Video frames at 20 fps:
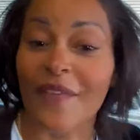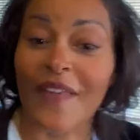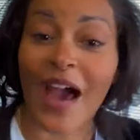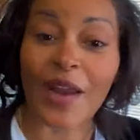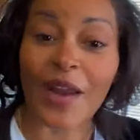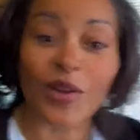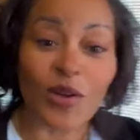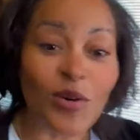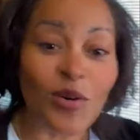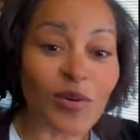you
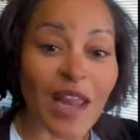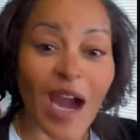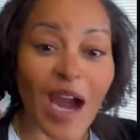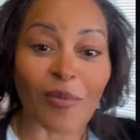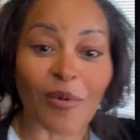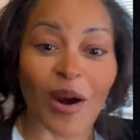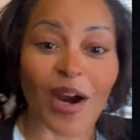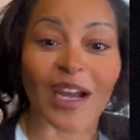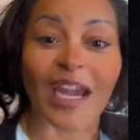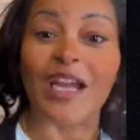got that new
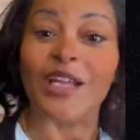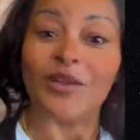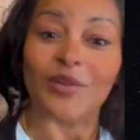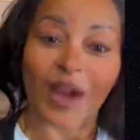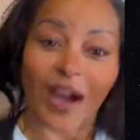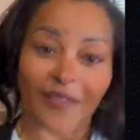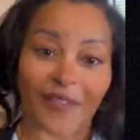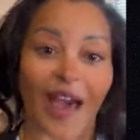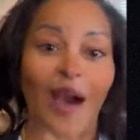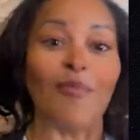network
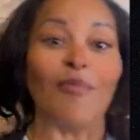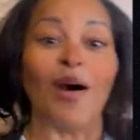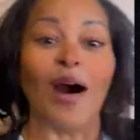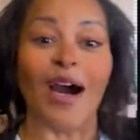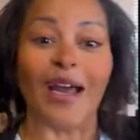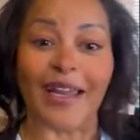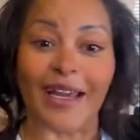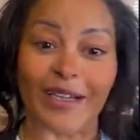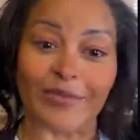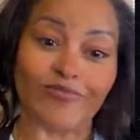and you got
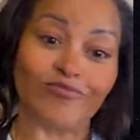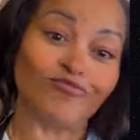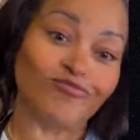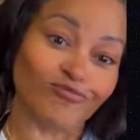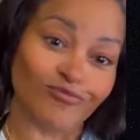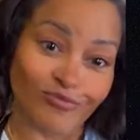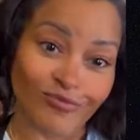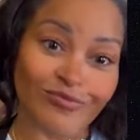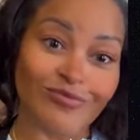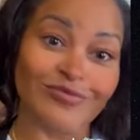
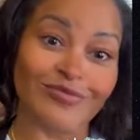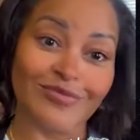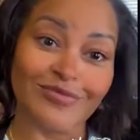that Ray money.